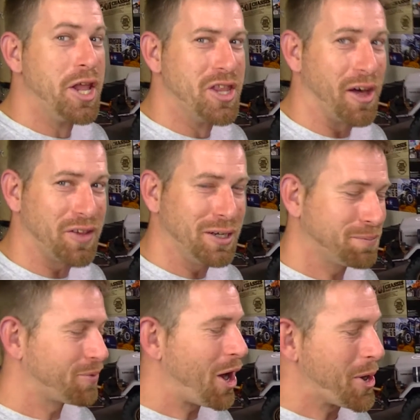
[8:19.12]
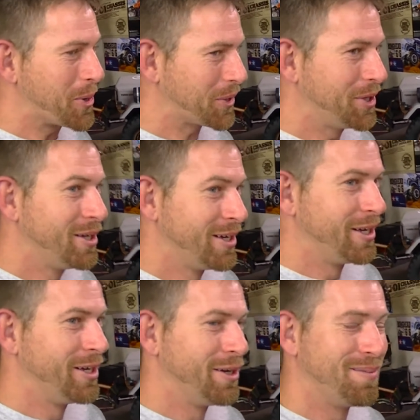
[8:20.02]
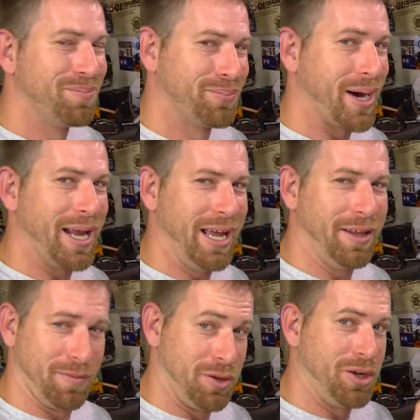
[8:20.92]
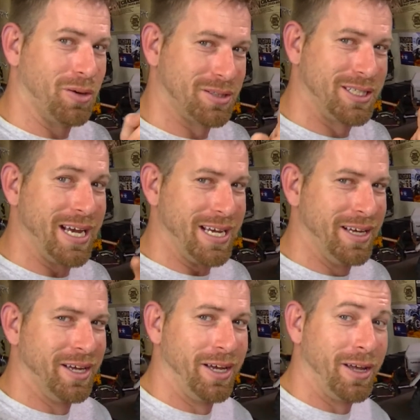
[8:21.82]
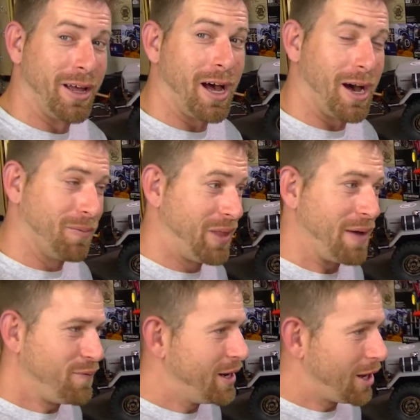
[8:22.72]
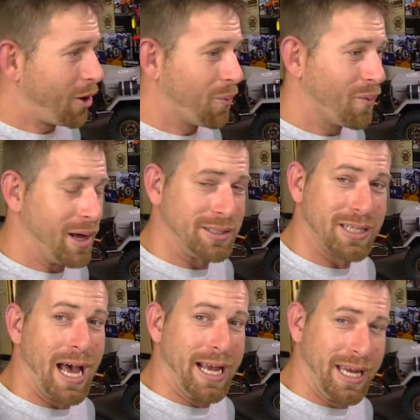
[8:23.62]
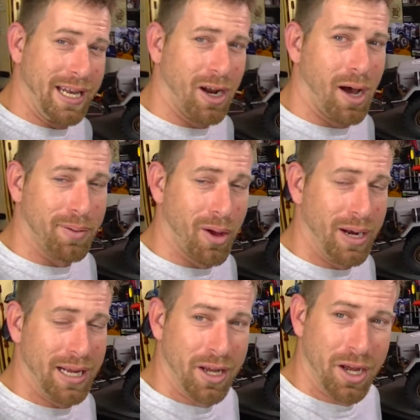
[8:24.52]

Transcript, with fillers: Nothing's broke, but you'll see uh, that video once I get it uploaded.